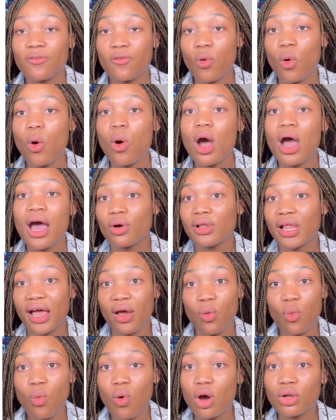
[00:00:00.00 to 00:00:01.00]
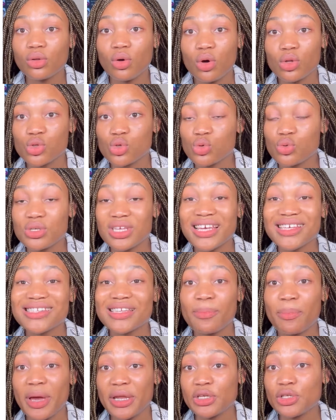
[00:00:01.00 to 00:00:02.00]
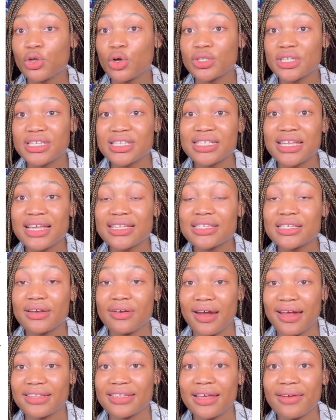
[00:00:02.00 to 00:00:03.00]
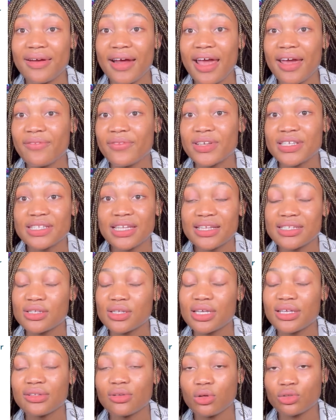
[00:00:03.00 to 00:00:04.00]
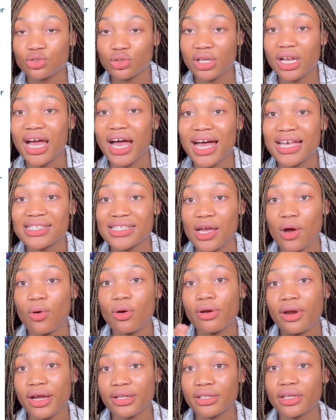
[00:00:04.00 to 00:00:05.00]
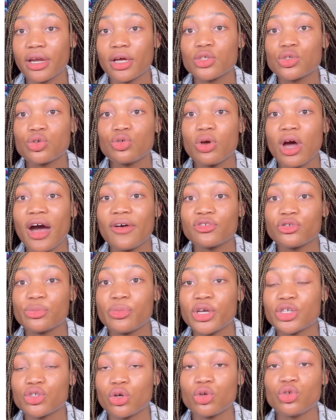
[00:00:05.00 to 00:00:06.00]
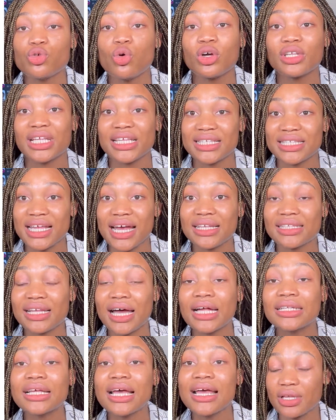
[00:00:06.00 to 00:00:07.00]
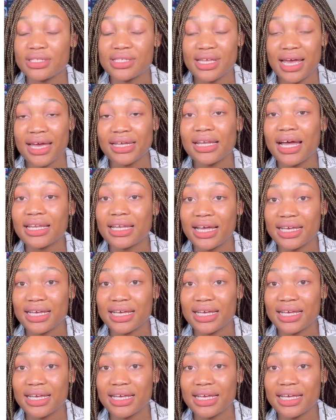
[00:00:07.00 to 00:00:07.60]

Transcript: for like 1 or 2 years, depending on the state's criteria. Every state in Australia has their own criteria, so you have to make sure you understand that, sign and